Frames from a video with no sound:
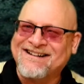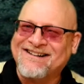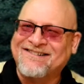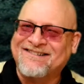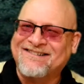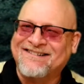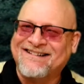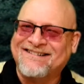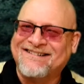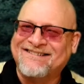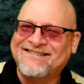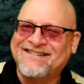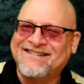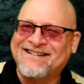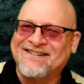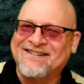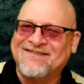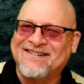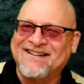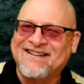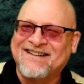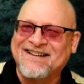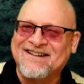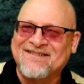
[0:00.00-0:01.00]
hold it
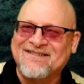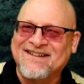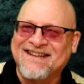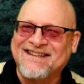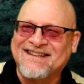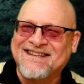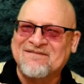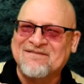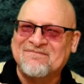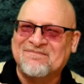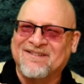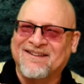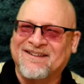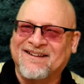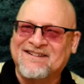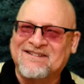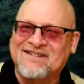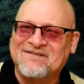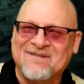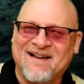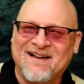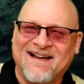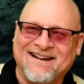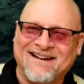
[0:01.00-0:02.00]
up right there. Get that
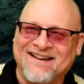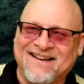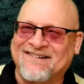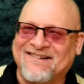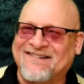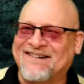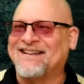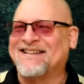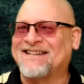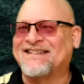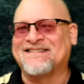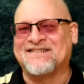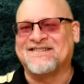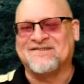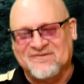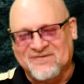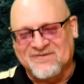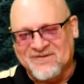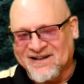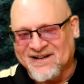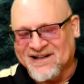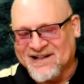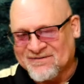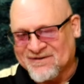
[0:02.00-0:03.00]
blood spot going. Just
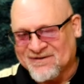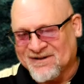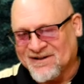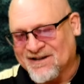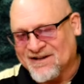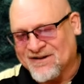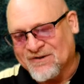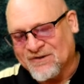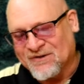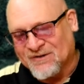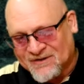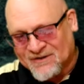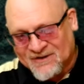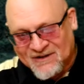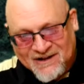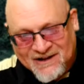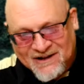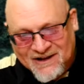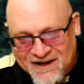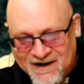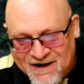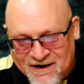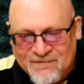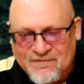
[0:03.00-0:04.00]
really, really cool.
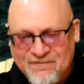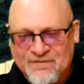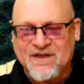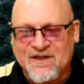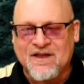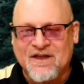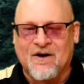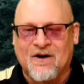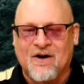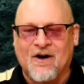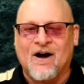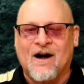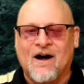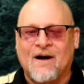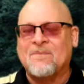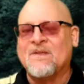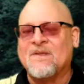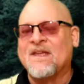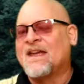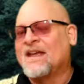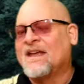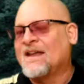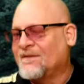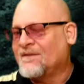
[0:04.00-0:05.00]
Love the art.
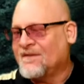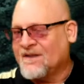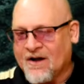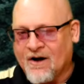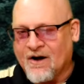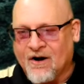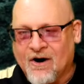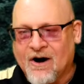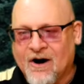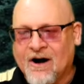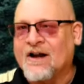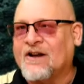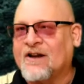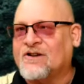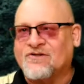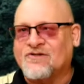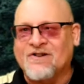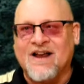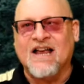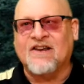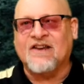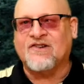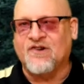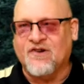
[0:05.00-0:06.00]
The art
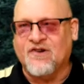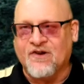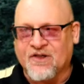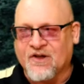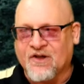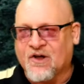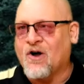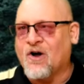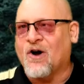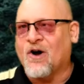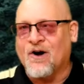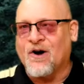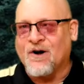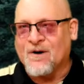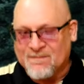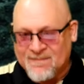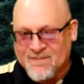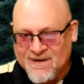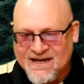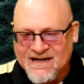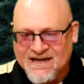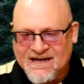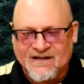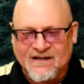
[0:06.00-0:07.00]
attracts you to the card
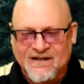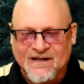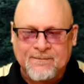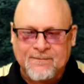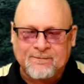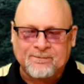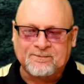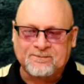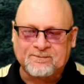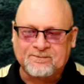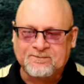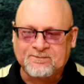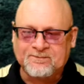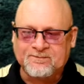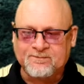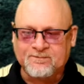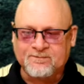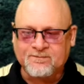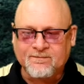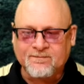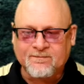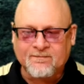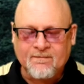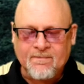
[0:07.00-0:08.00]
immediately.
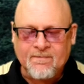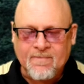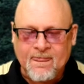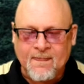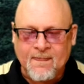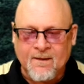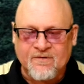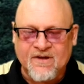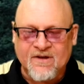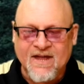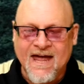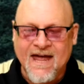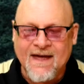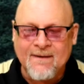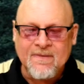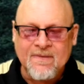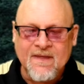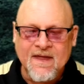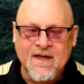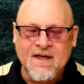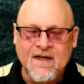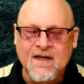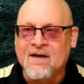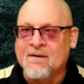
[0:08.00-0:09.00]

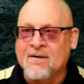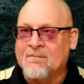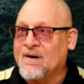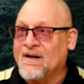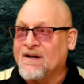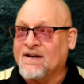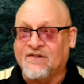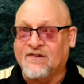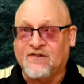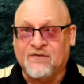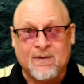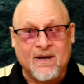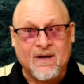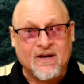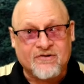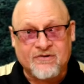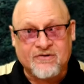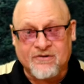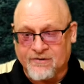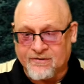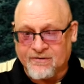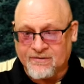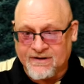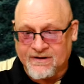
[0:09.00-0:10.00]
Okay? But his
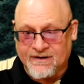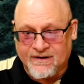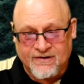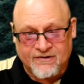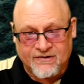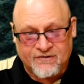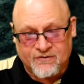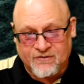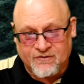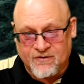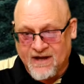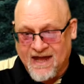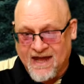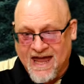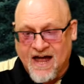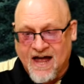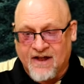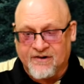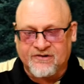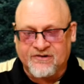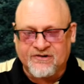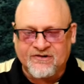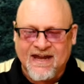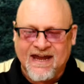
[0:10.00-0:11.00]
special is
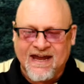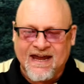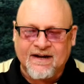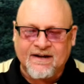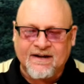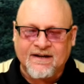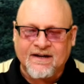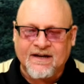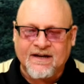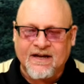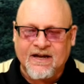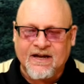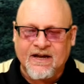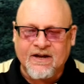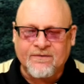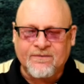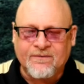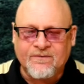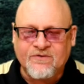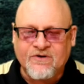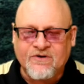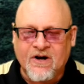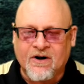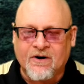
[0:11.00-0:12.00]
outstanding.
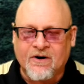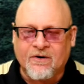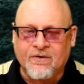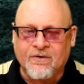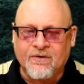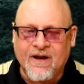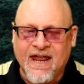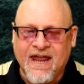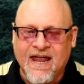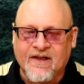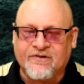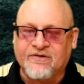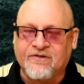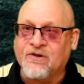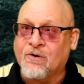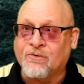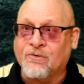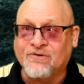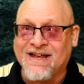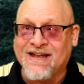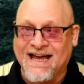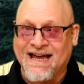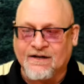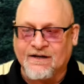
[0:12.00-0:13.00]
If Gerald has
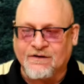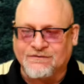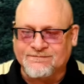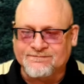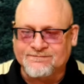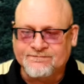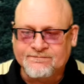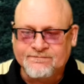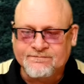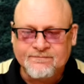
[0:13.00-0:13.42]
no title,